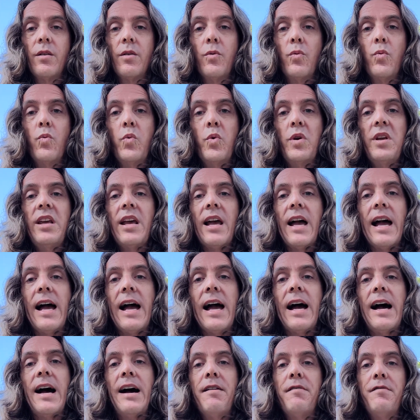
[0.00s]
We
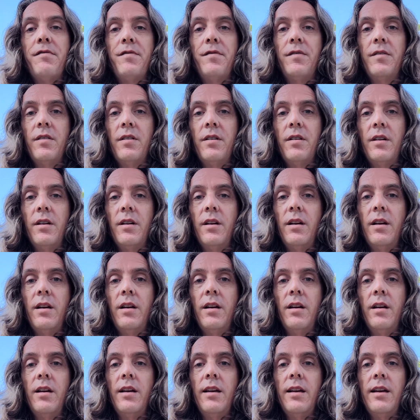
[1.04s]
have
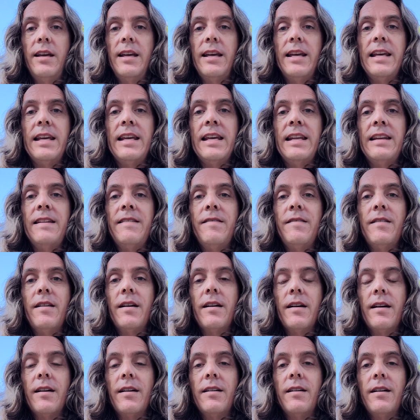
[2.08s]
in
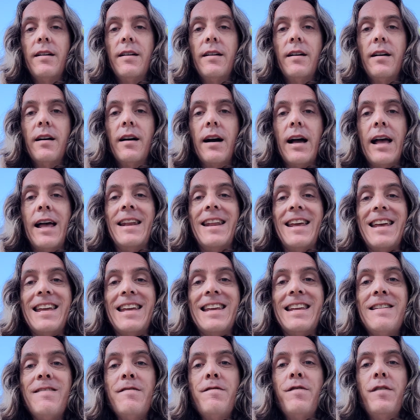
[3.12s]
an
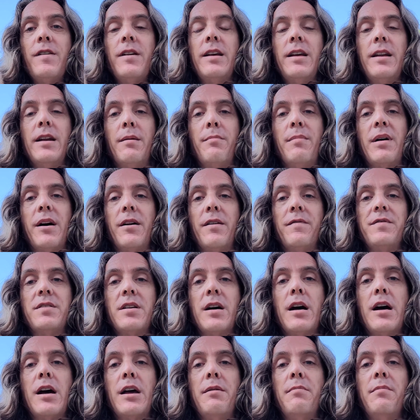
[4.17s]
infinite amount of
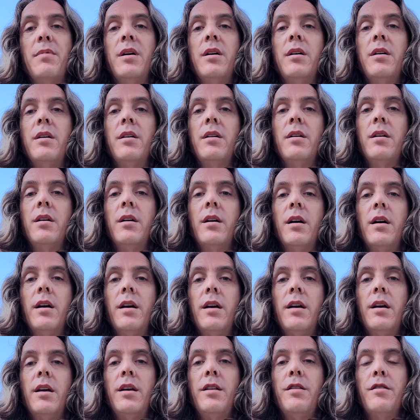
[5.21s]
time
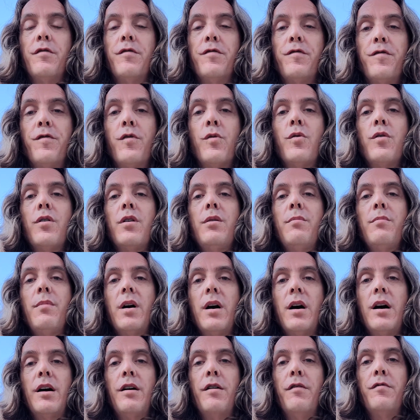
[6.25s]
in the form
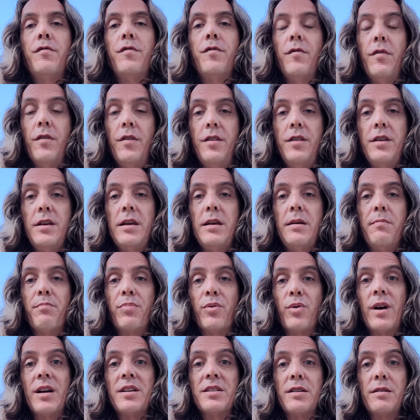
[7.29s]
of the
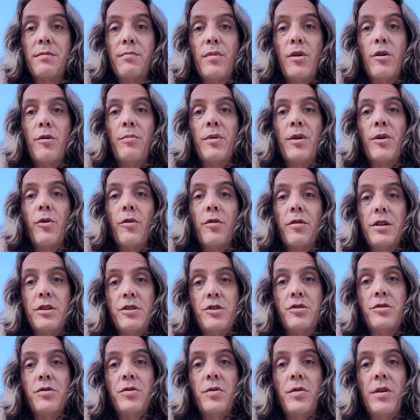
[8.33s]
present moment, or the
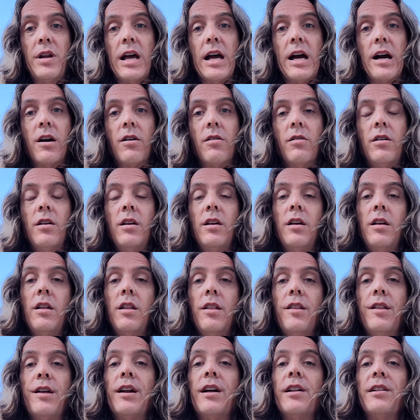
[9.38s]
true now,
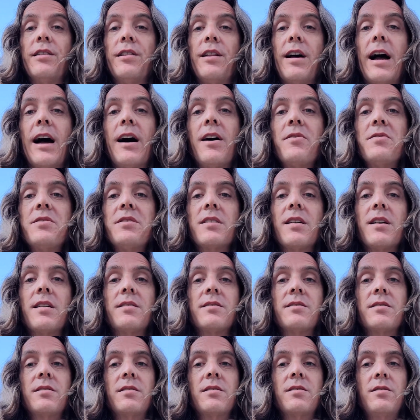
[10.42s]
that allows
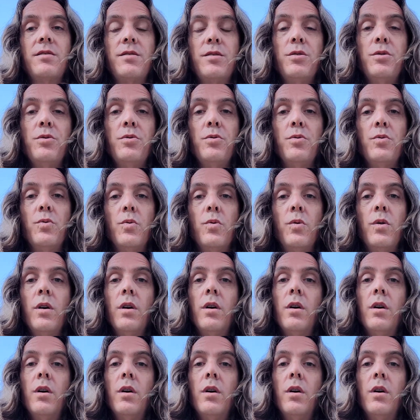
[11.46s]
us to